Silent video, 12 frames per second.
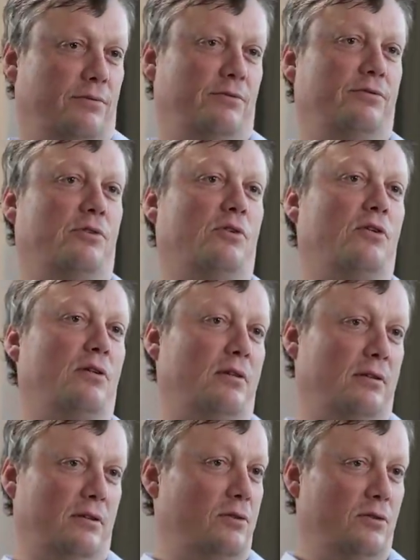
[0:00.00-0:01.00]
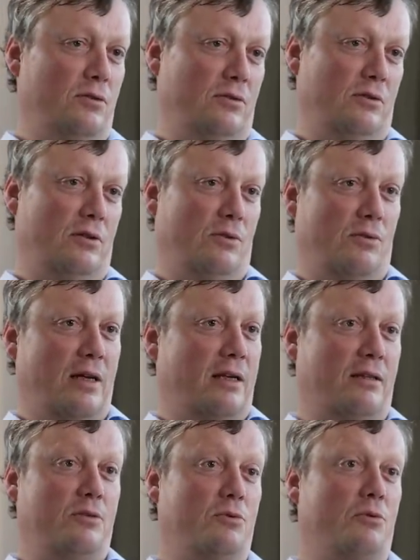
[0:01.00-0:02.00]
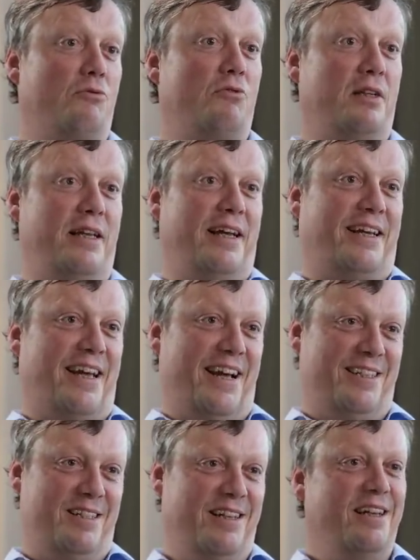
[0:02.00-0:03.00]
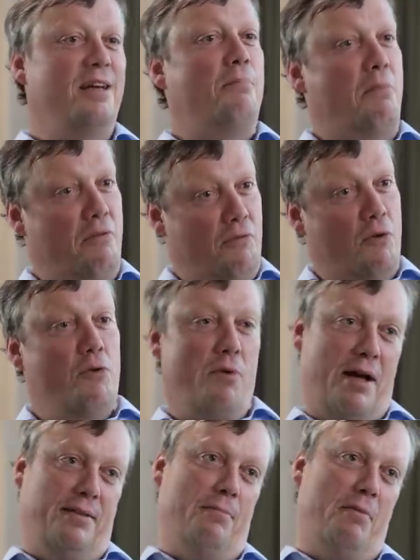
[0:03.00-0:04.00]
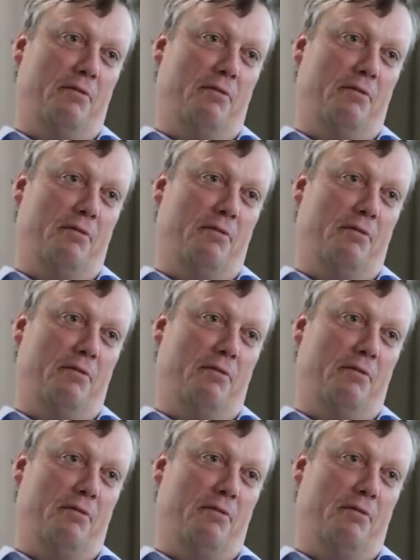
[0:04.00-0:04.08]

for like 2 or 3 decades before writing my